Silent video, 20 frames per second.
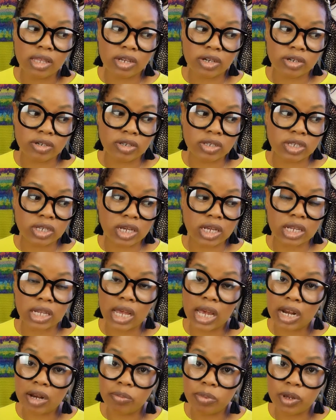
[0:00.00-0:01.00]
There's a
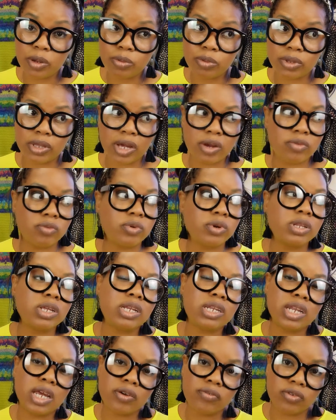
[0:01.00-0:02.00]
lot of people that
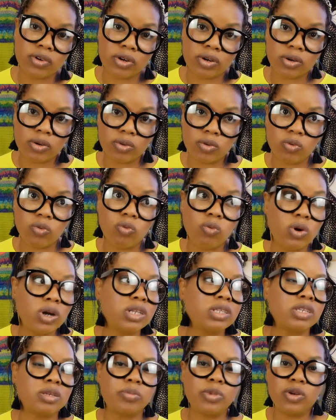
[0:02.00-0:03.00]
really never
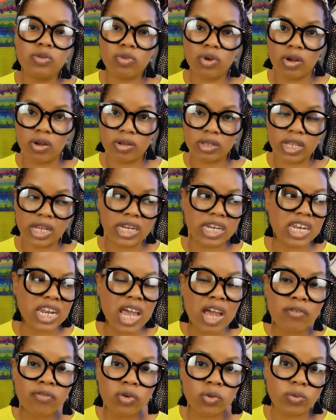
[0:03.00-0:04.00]
want to be wrong. They
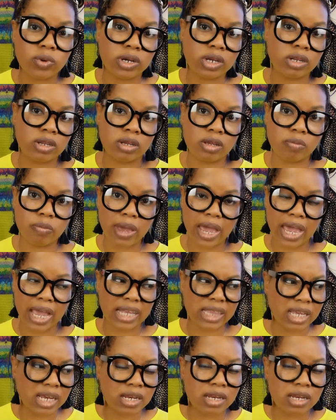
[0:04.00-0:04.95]
never want to look bad.